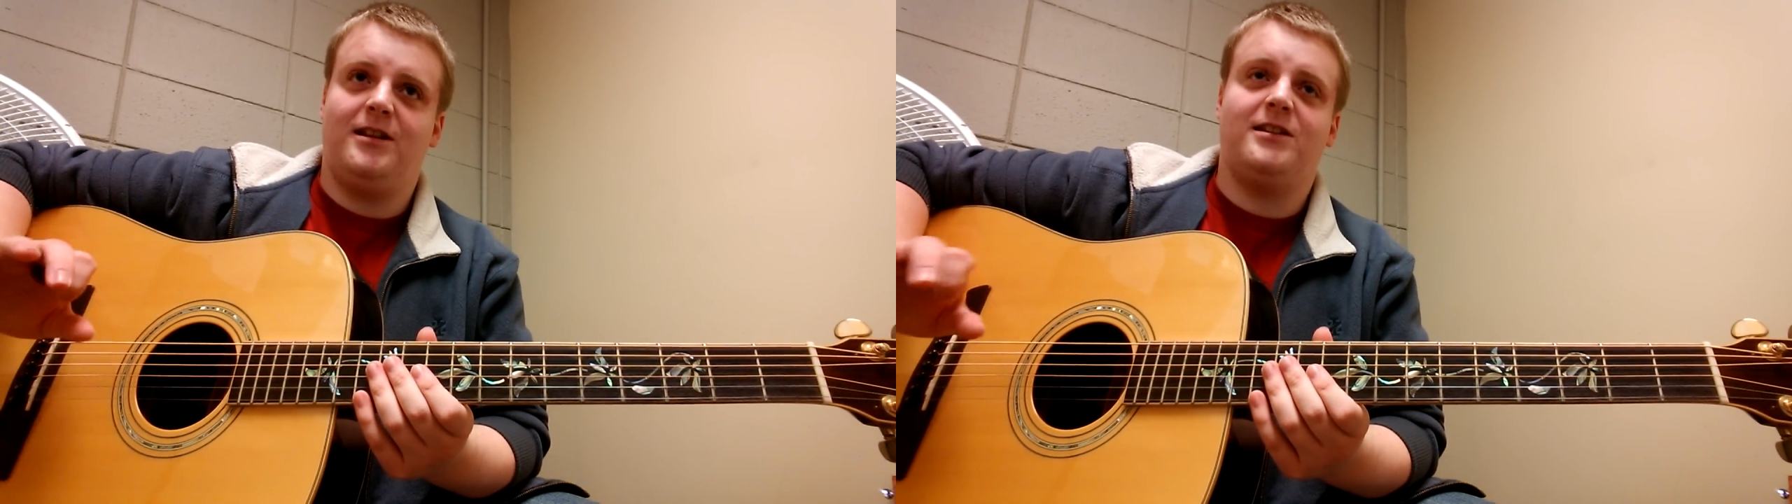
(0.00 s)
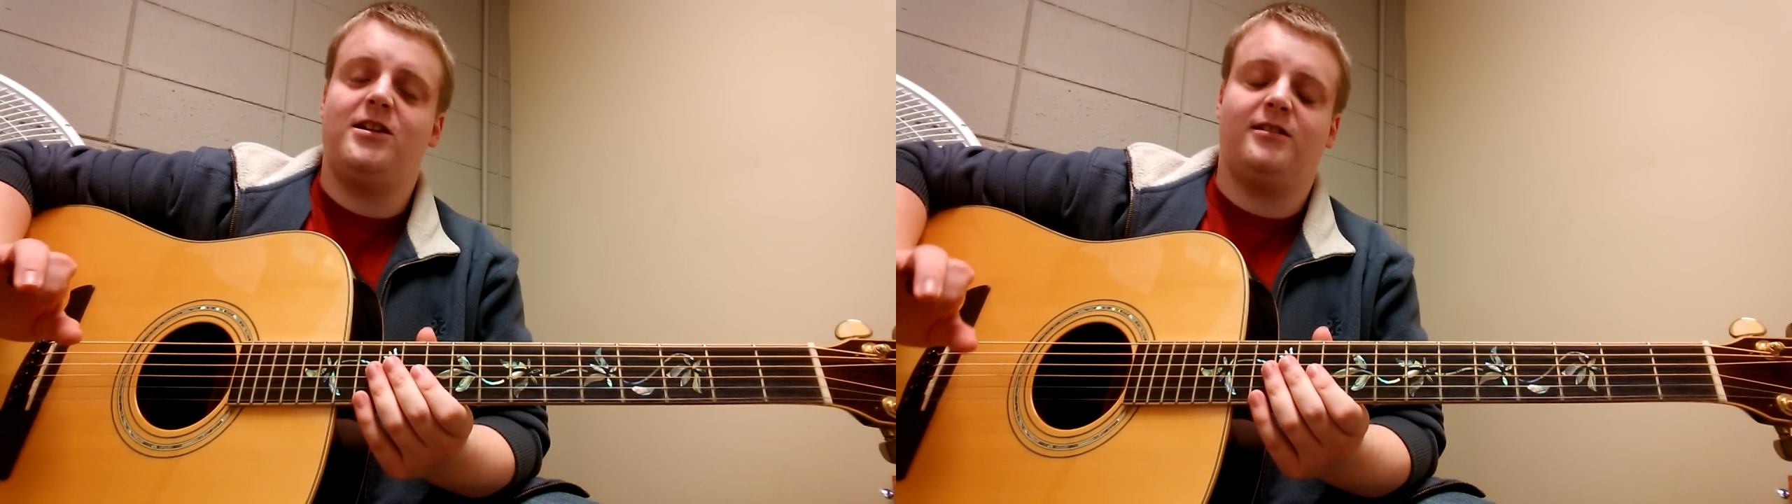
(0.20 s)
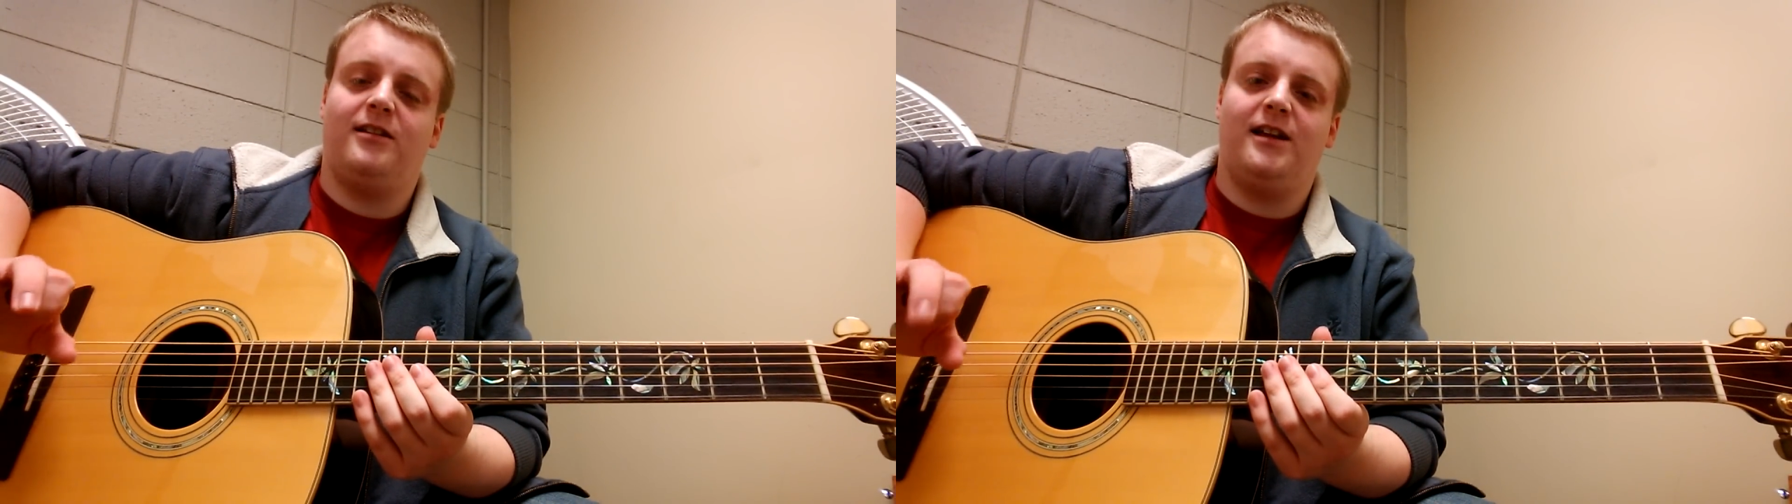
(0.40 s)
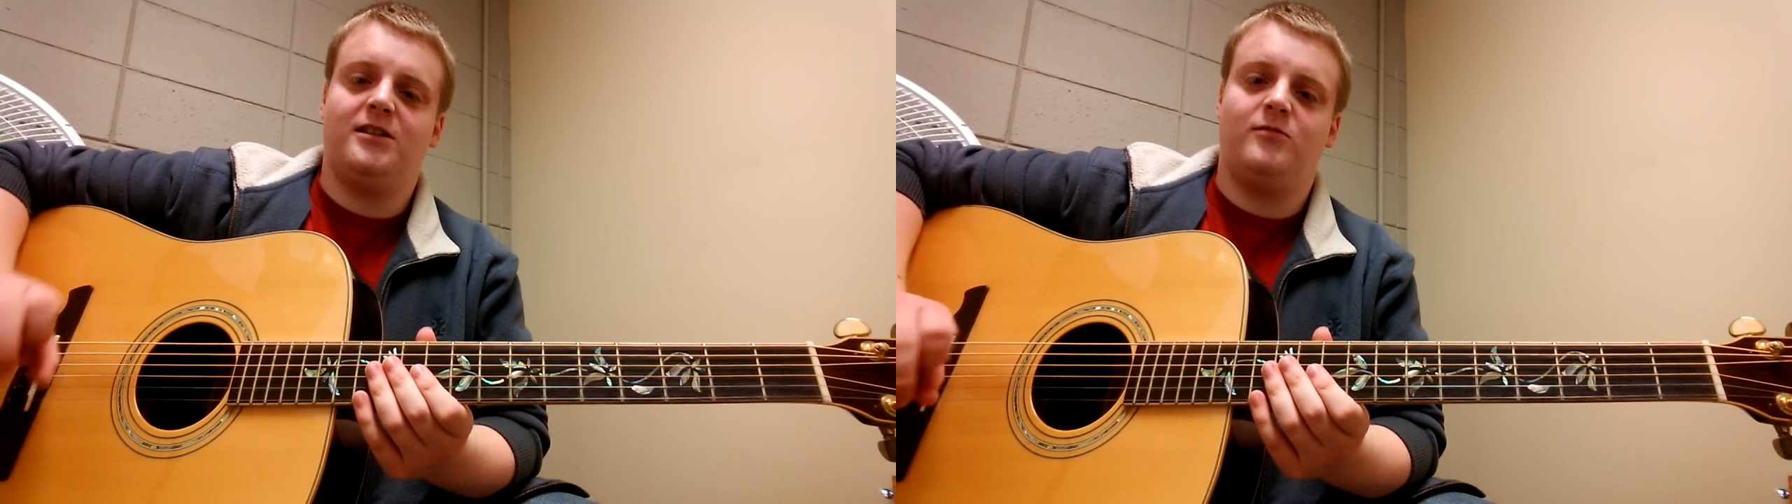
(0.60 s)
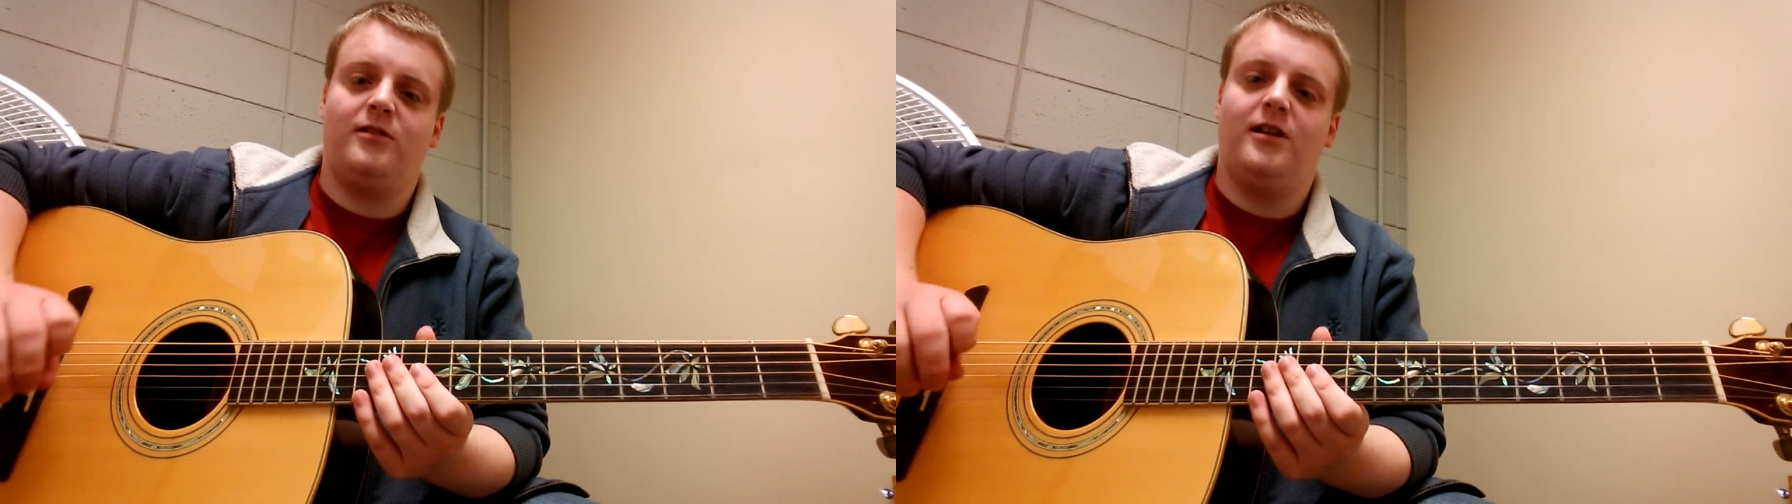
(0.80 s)
It's not the
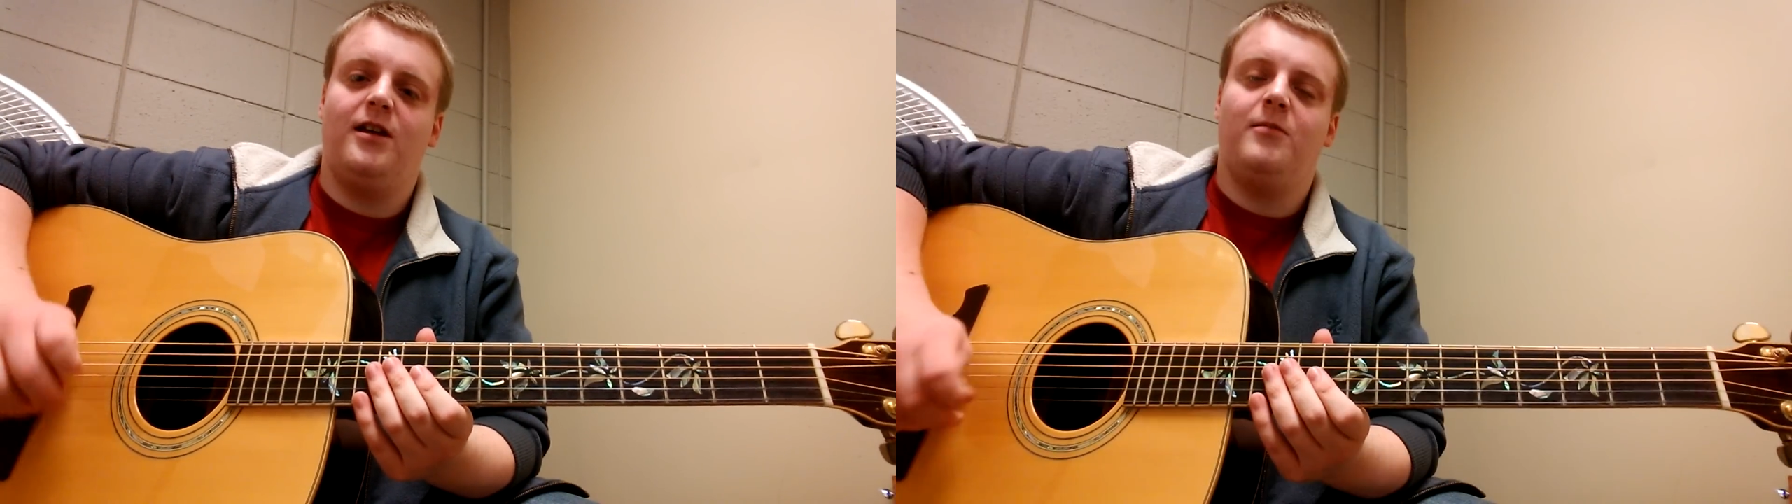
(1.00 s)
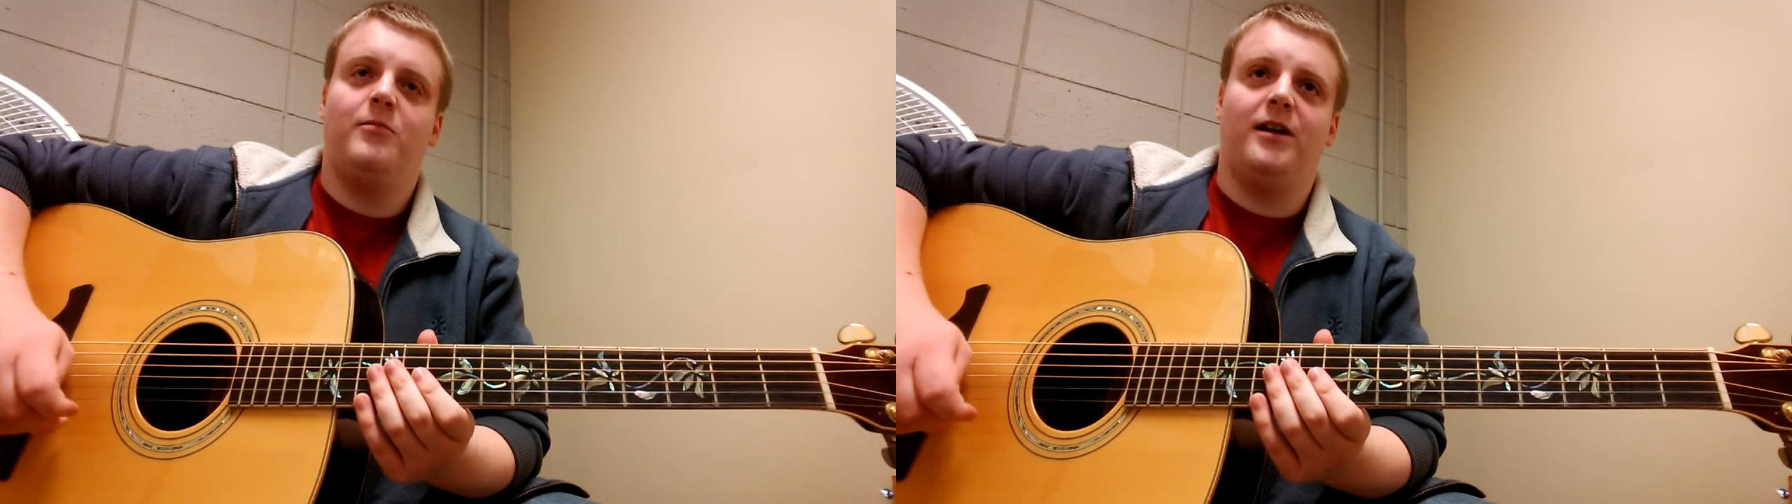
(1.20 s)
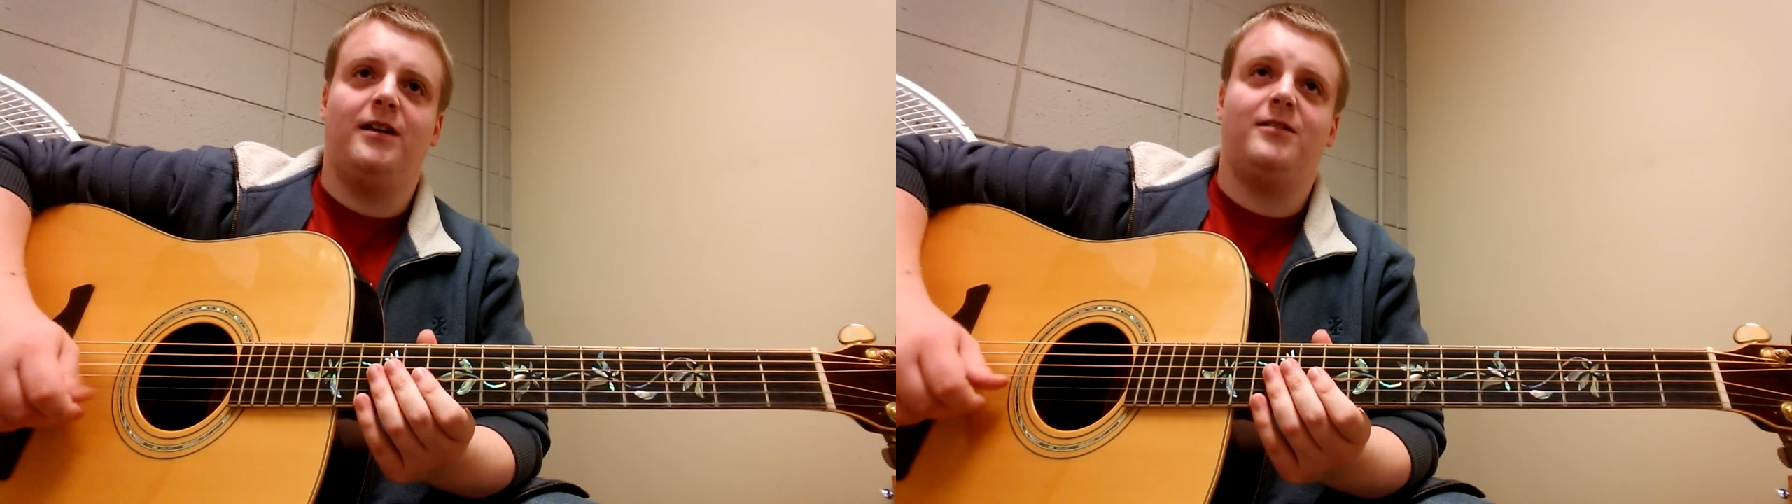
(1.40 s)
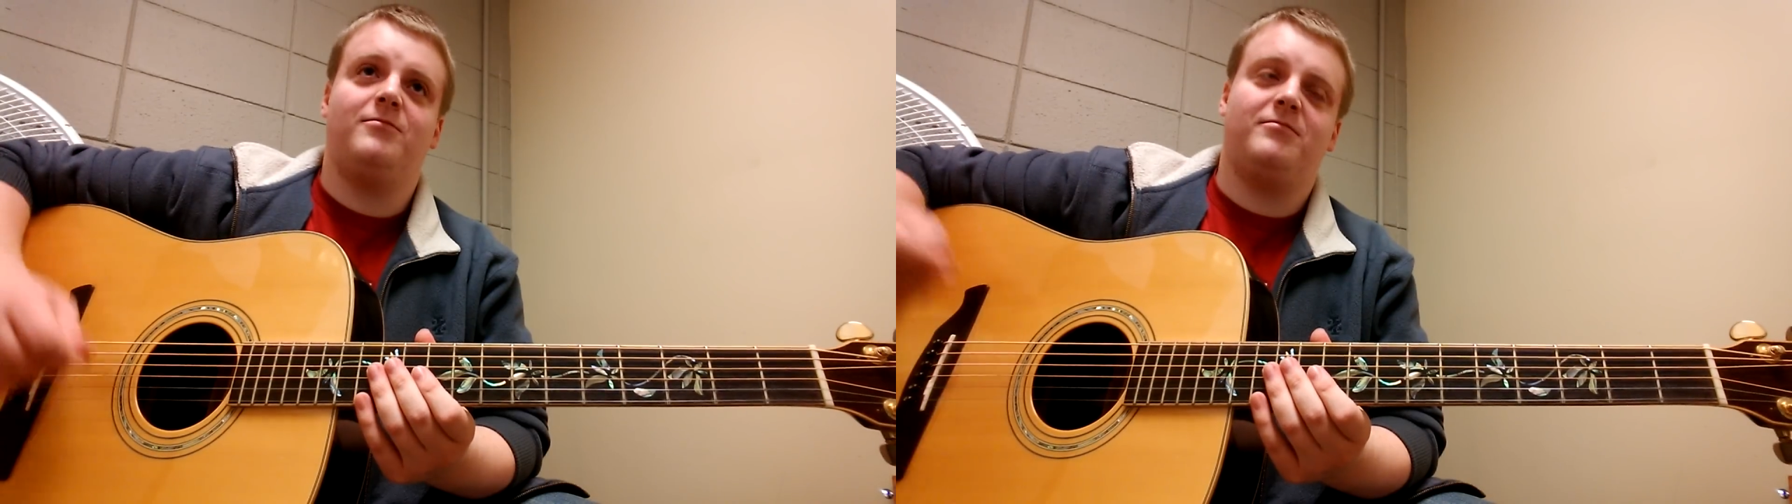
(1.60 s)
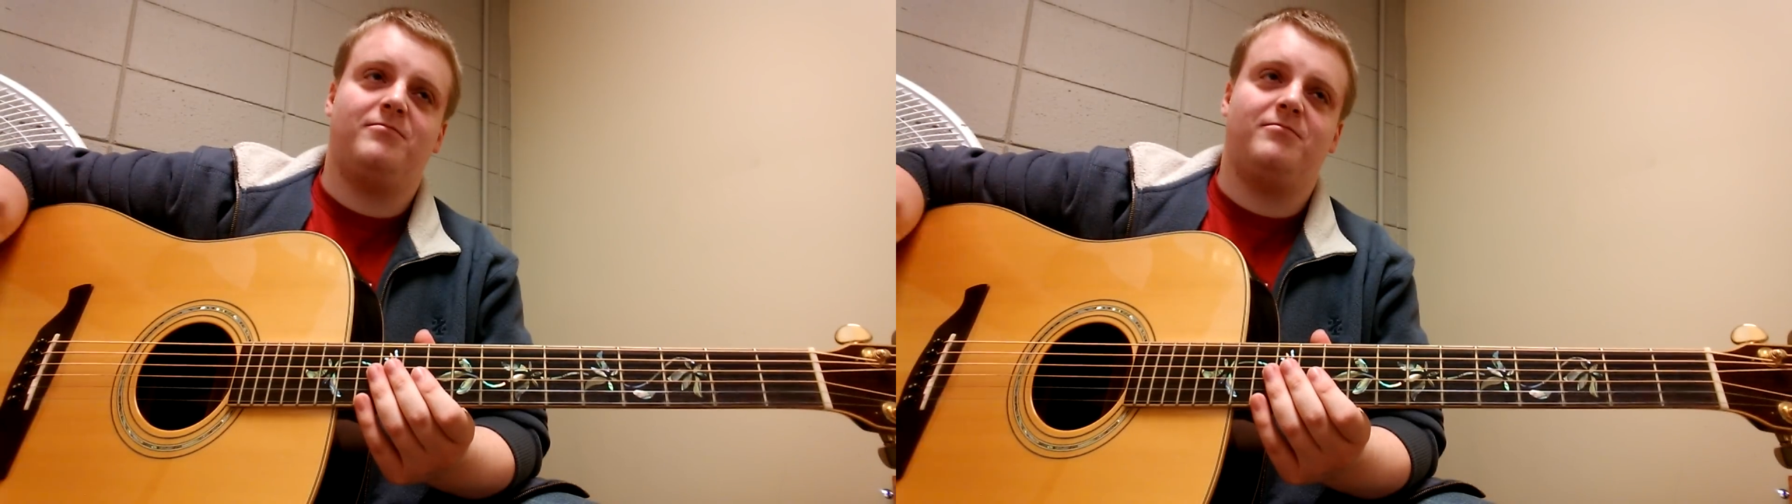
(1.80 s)
last one, but